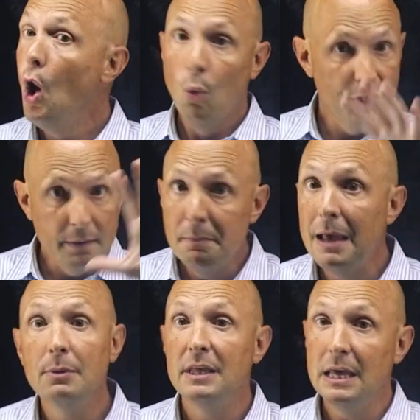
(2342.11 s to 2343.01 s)
Well, then
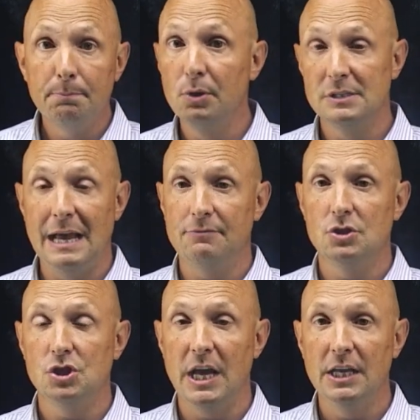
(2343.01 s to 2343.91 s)
maybe the inputs have to
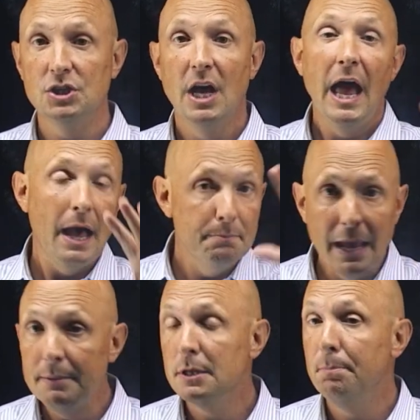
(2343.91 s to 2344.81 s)
change, and
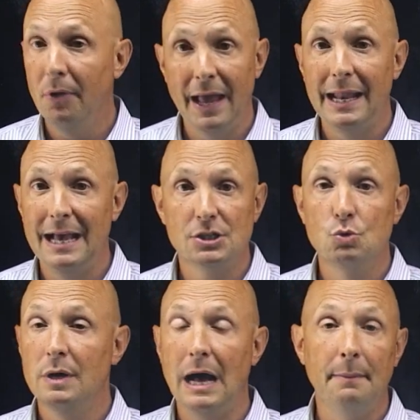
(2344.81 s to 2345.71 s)
maybe the plan has to
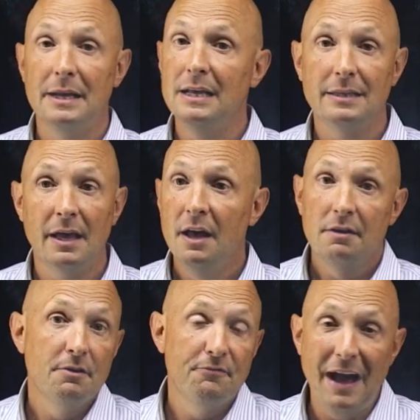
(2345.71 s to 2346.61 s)
accommodate
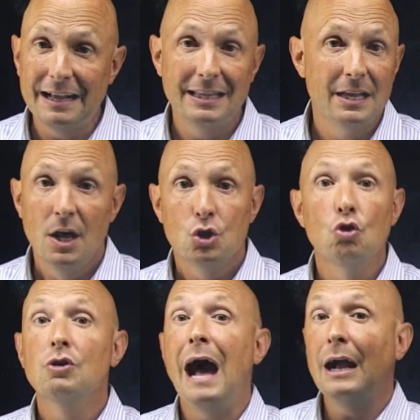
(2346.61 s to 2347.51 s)
the fact that
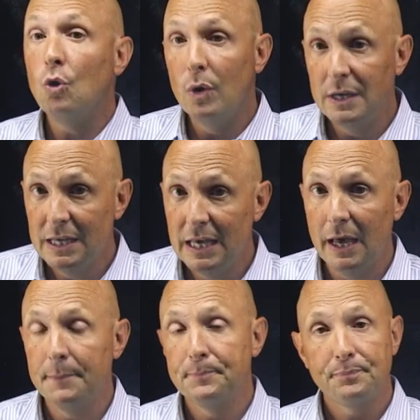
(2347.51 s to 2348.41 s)
you're not going to
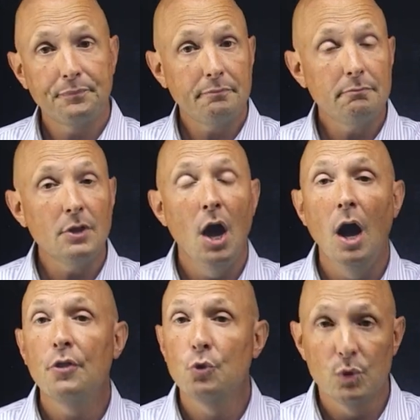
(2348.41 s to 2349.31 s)
get
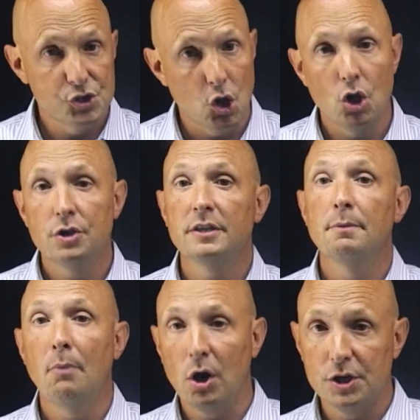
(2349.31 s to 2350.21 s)
the return that the
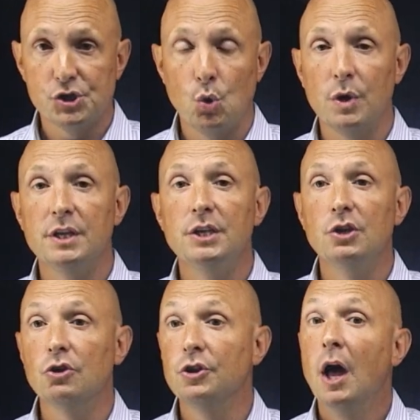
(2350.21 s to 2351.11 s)
market's going to
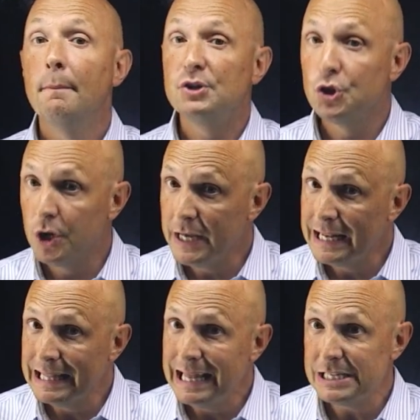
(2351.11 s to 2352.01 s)
yield, but you're going to get
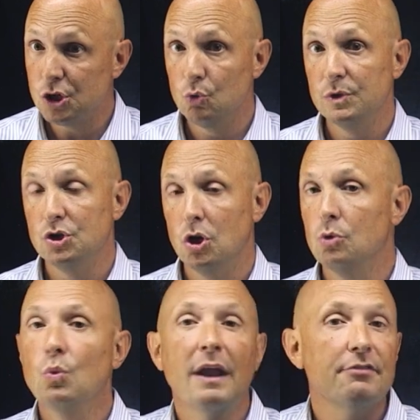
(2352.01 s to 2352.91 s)
a lesser
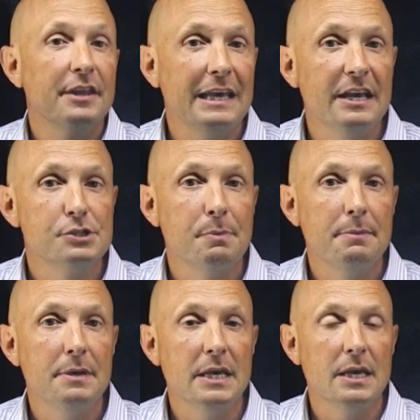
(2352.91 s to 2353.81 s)
return, whatever the case may
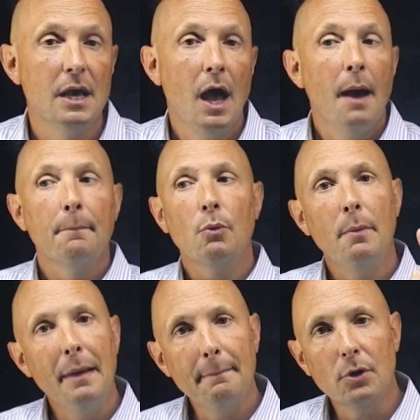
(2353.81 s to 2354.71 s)
be. But
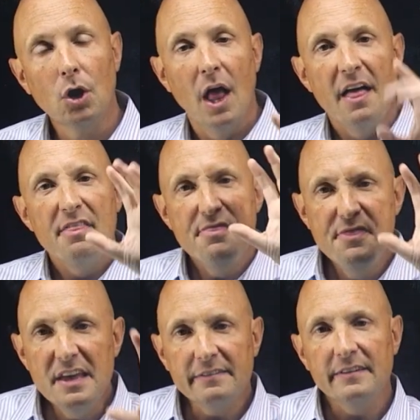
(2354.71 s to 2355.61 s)
remember,
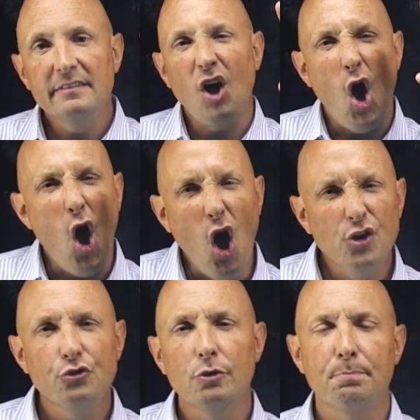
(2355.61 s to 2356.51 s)
this is
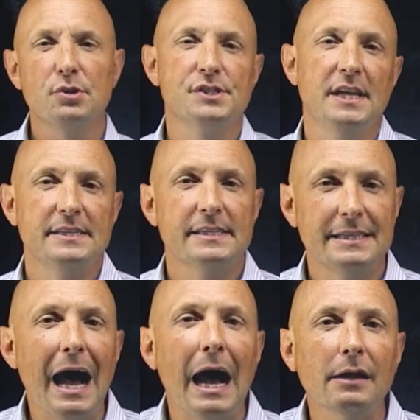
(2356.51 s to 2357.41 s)
100%
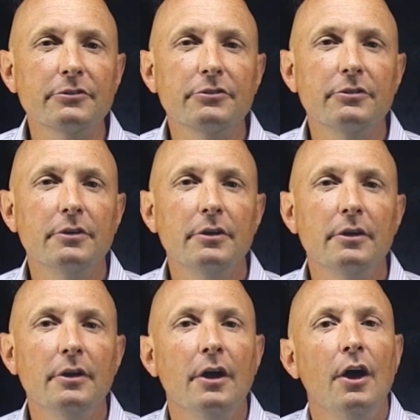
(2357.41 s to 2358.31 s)
stocks.
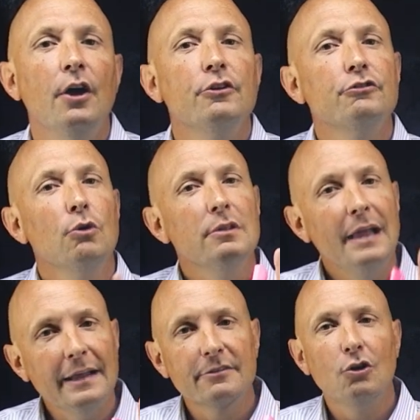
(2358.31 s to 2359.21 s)
So
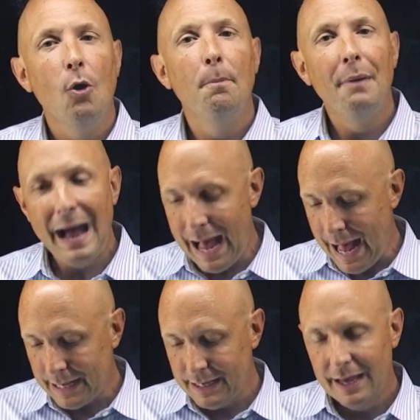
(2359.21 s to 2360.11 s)
let's go
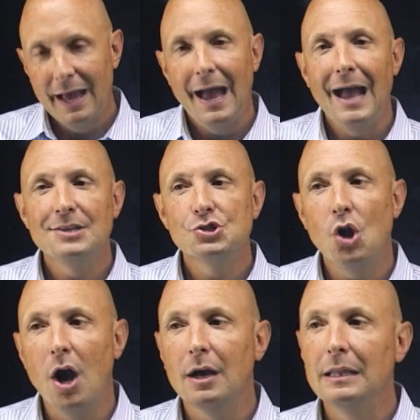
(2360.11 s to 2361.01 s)
back and
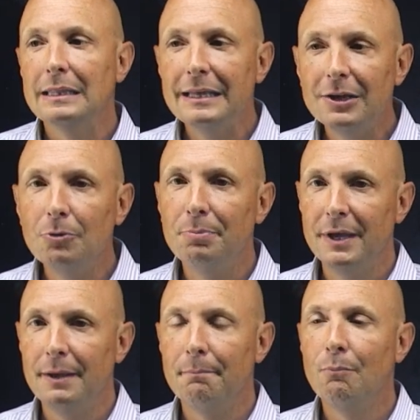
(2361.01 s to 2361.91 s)
talk a little
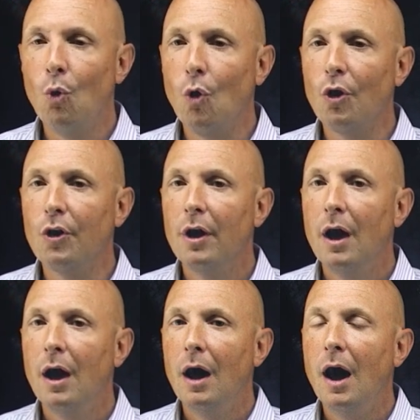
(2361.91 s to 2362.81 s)
bit more
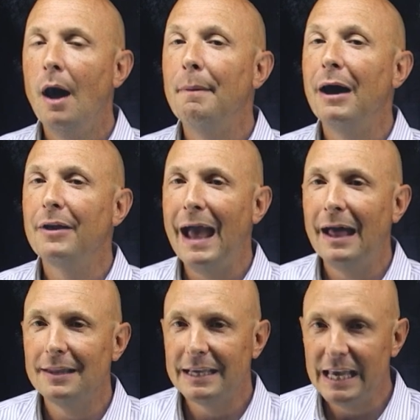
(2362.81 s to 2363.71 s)
about
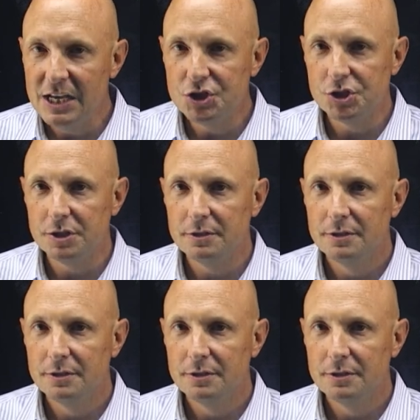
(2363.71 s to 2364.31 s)
allocation.